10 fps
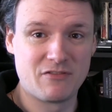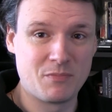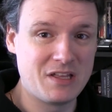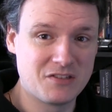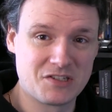have the
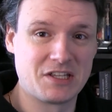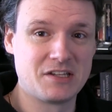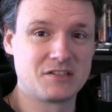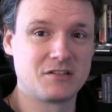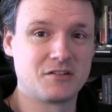pizza
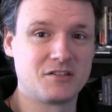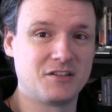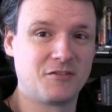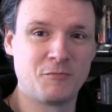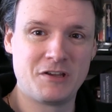slice in there
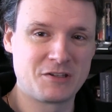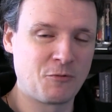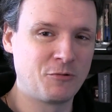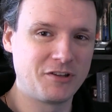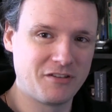still because I
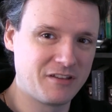really